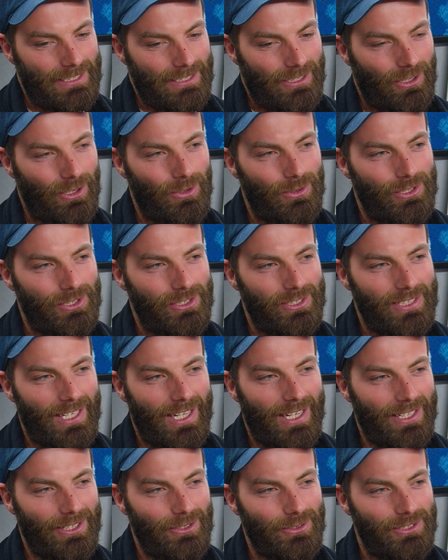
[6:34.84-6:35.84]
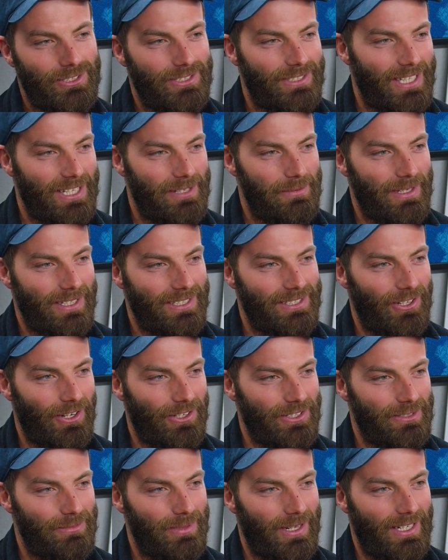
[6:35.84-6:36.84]
Who would you say? Who would you say the biggest
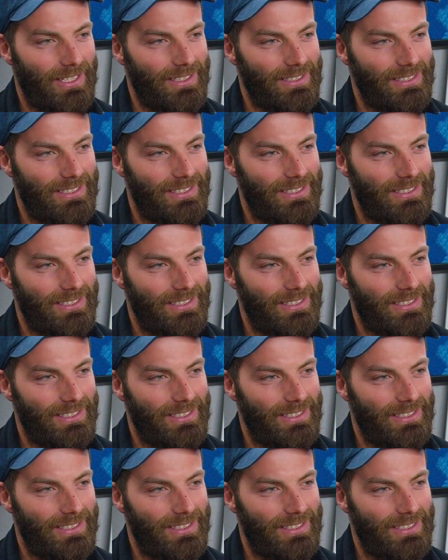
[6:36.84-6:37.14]
coach's pet is?